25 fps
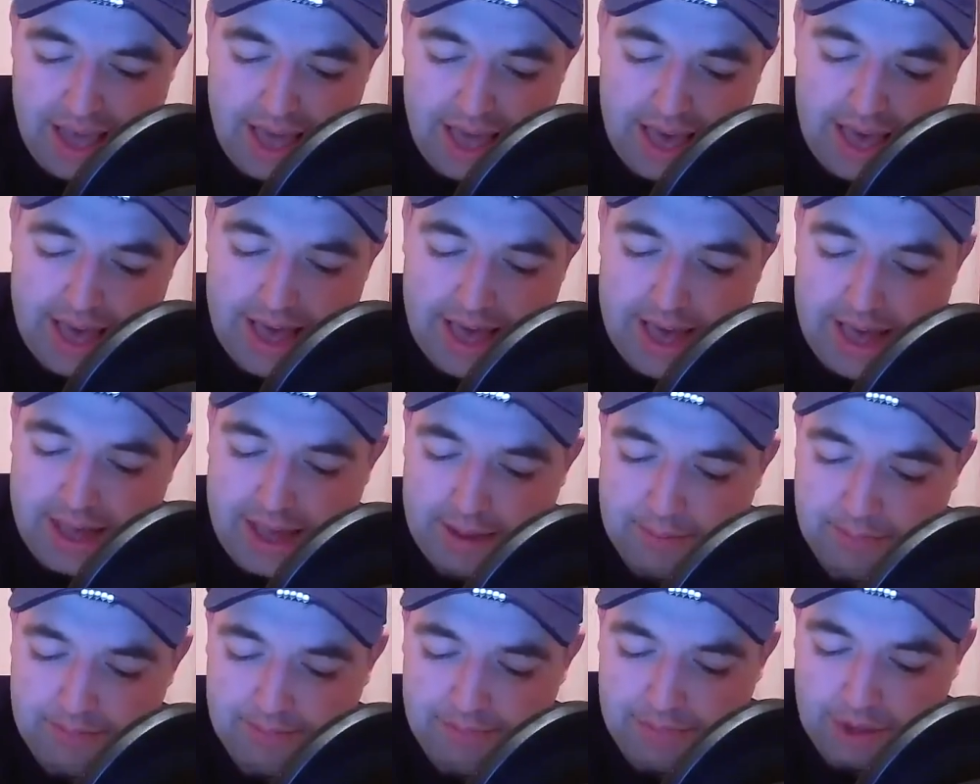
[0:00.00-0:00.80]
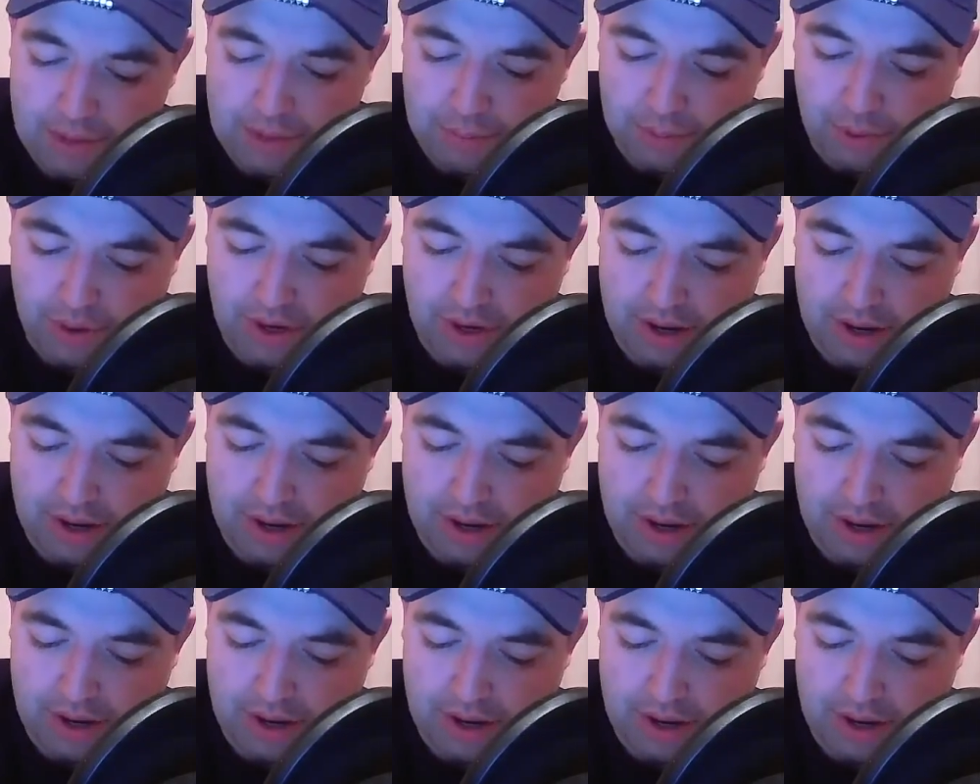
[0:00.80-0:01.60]
But I'm
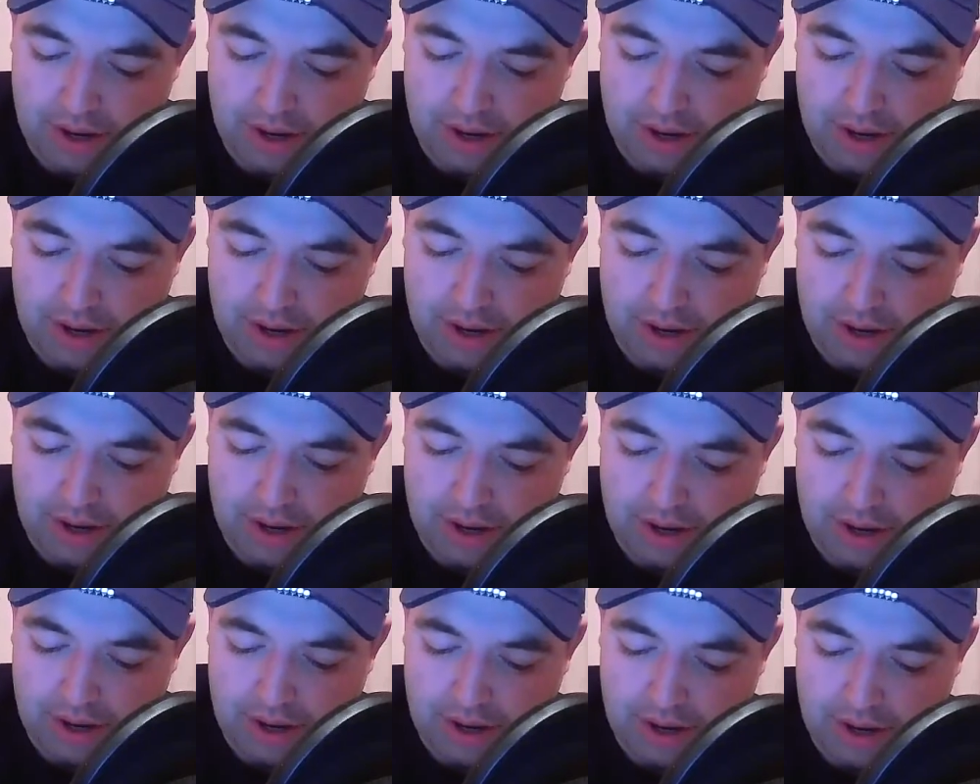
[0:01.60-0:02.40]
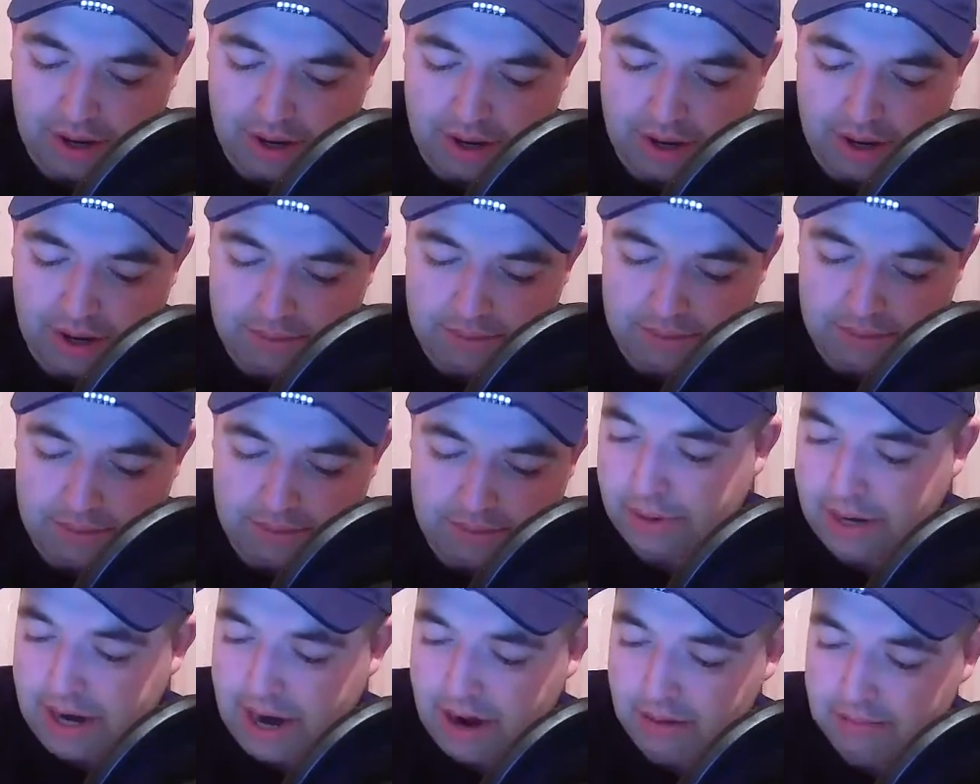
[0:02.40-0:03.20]
definitely going to take it with
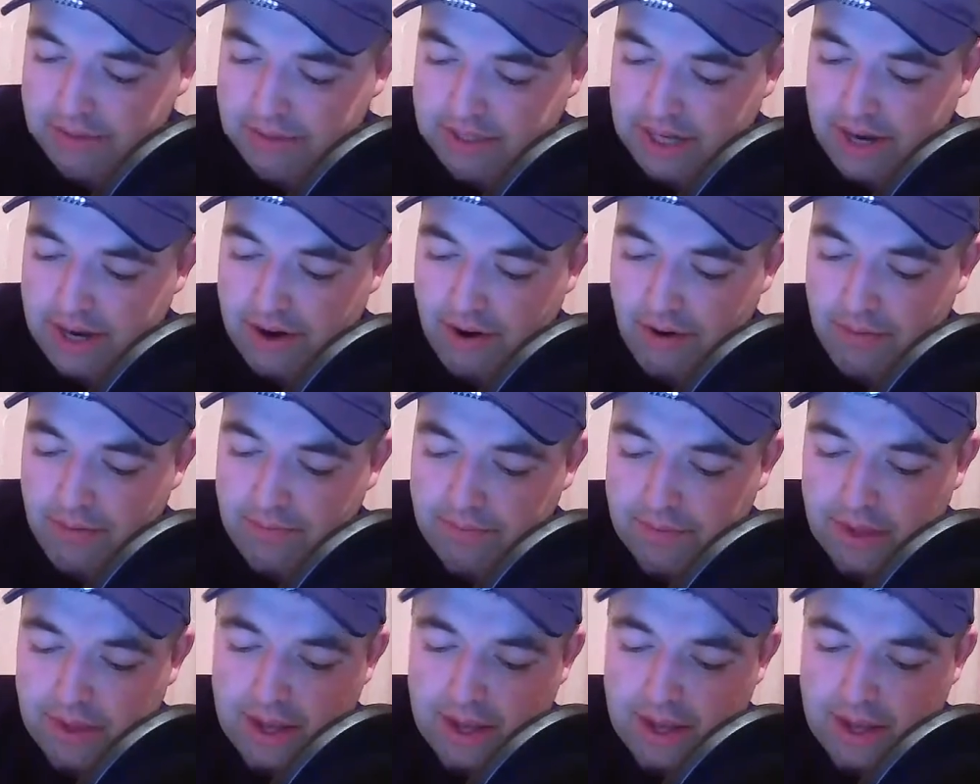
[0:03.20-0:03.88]
open arms here.